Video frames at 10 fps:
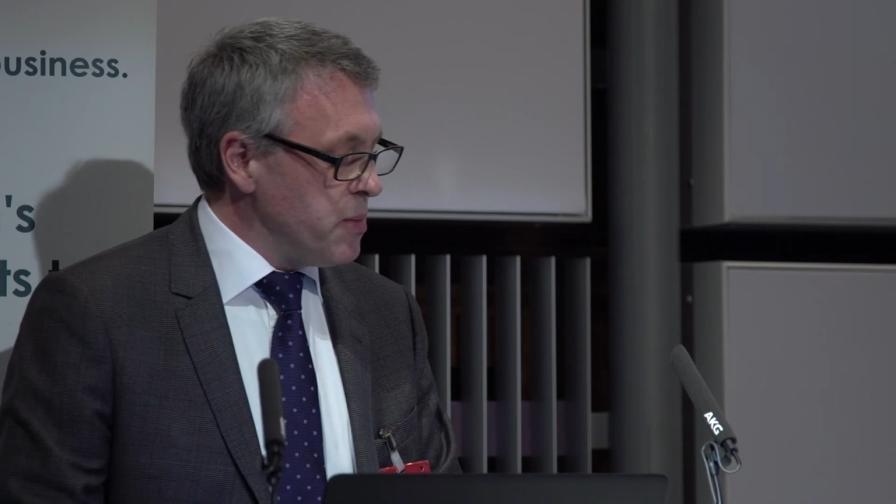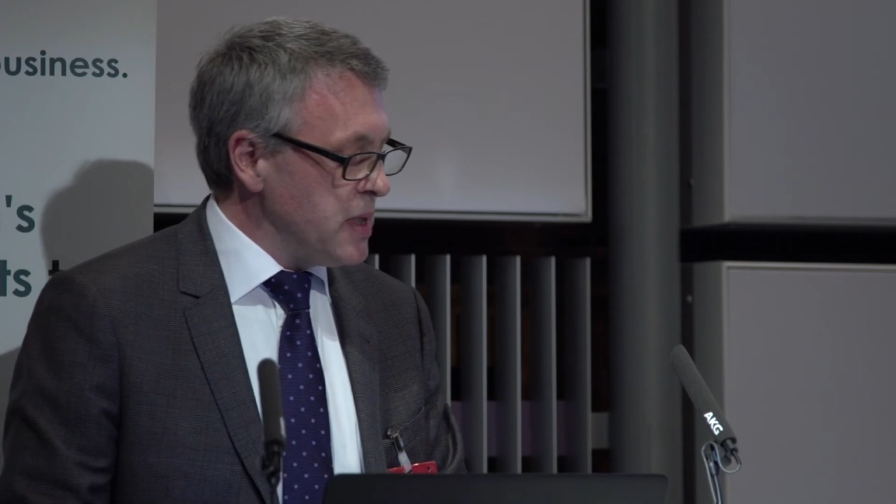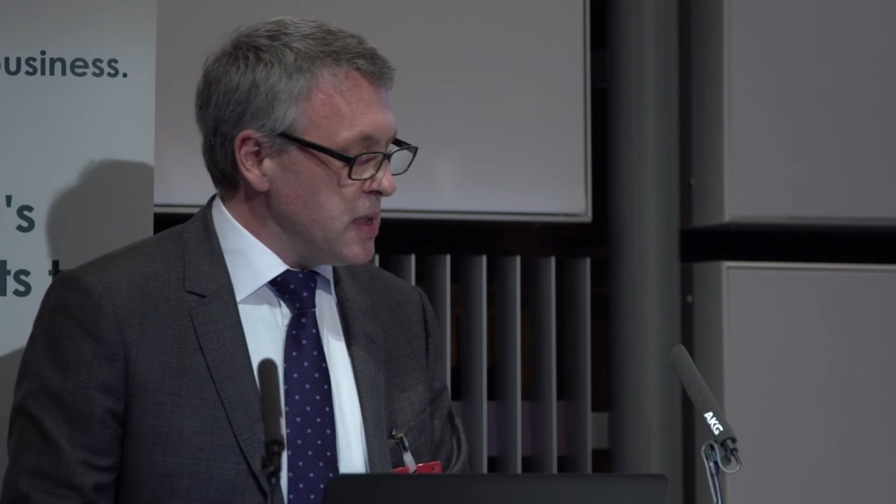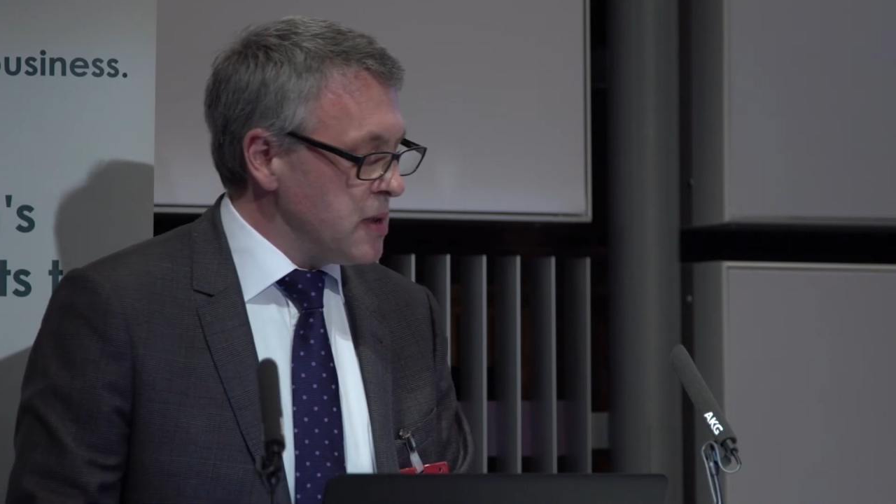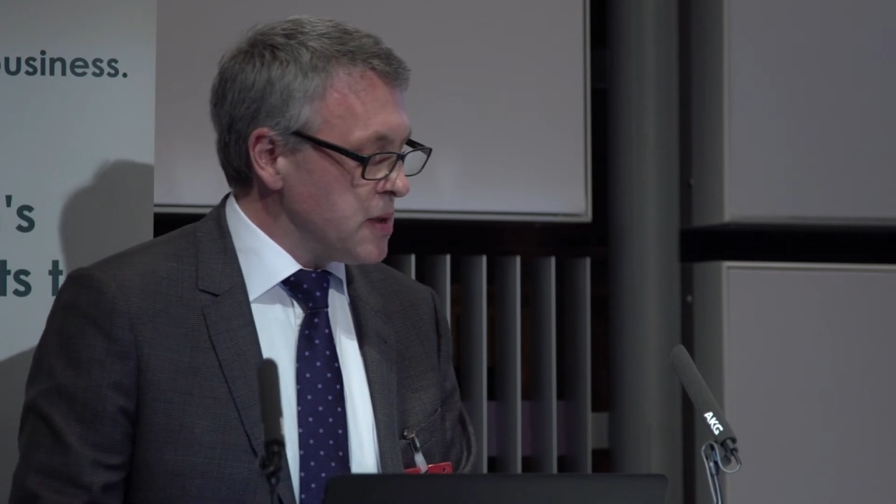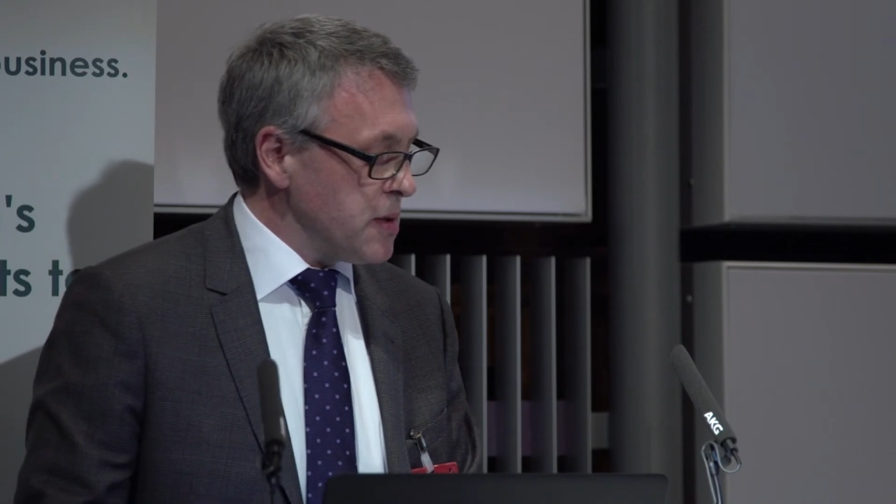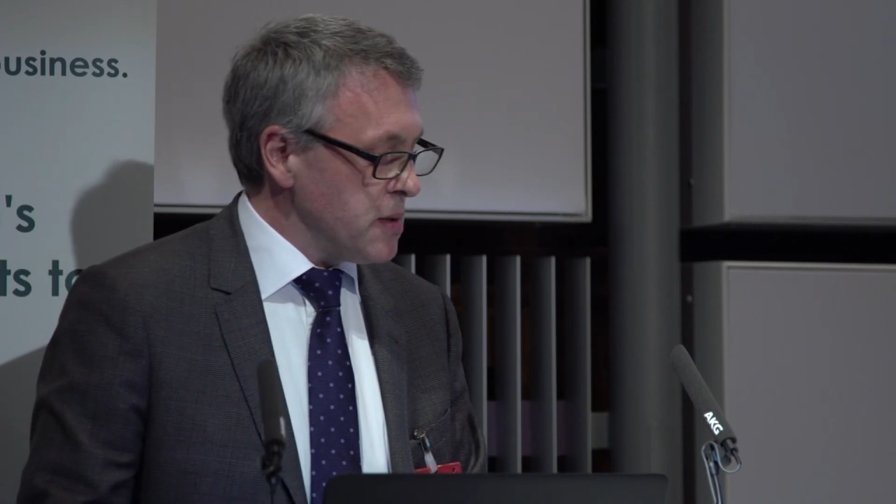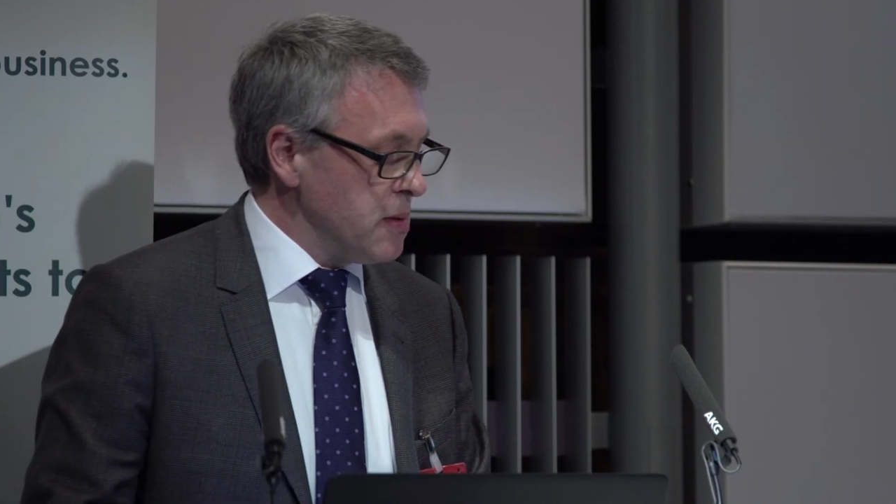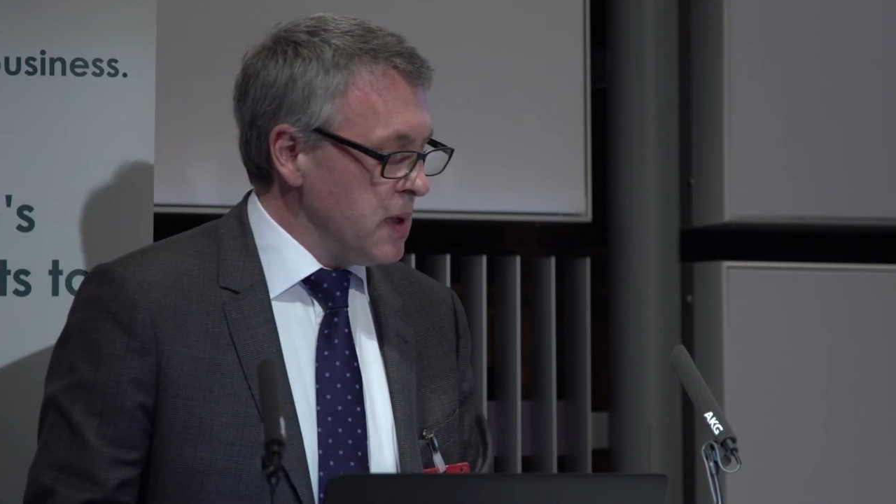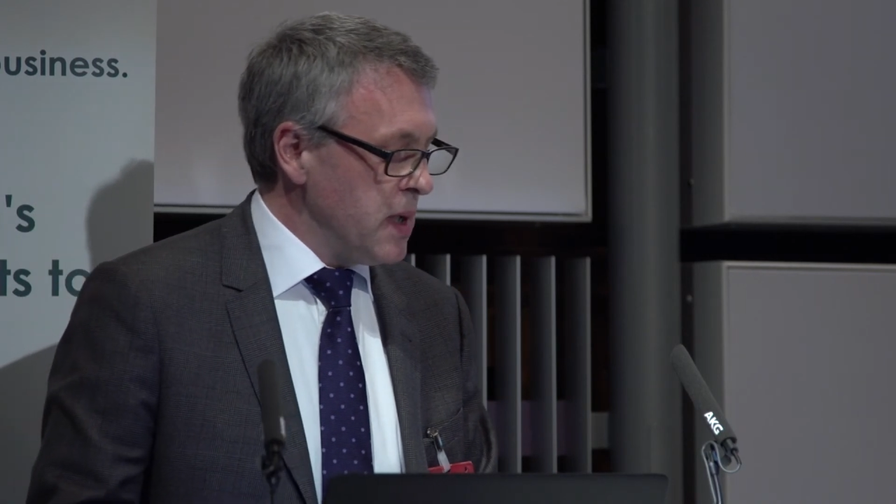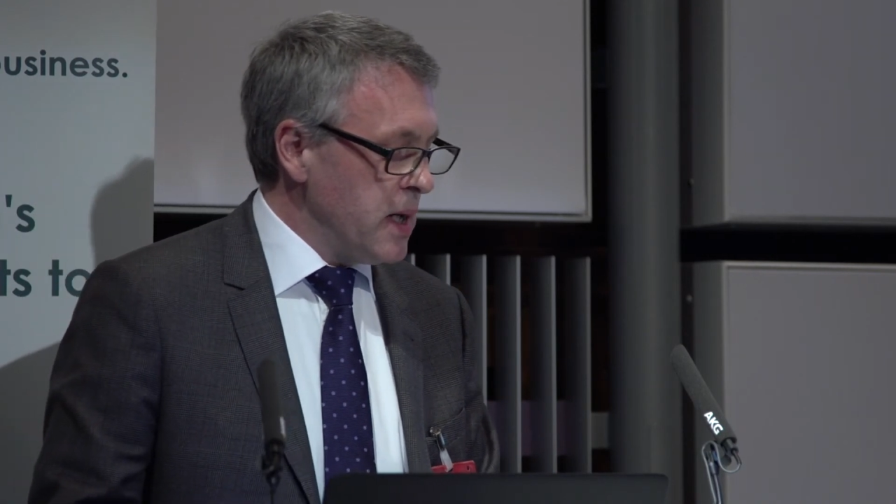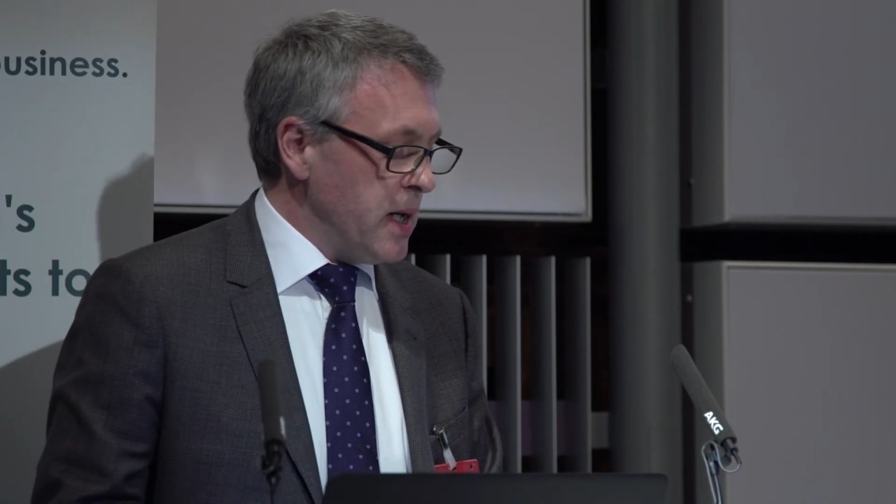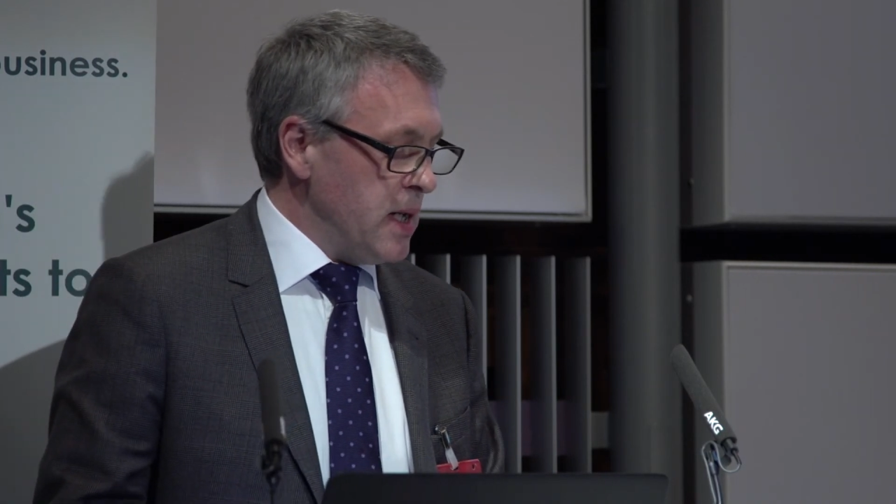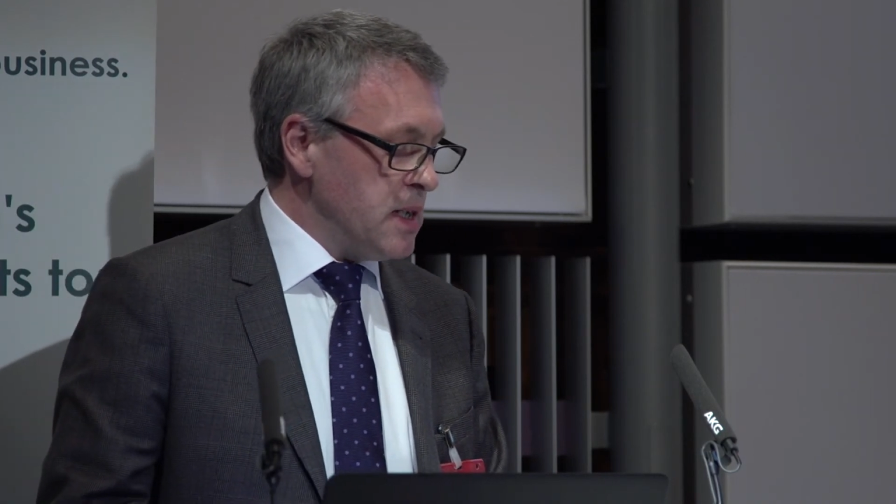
committed to in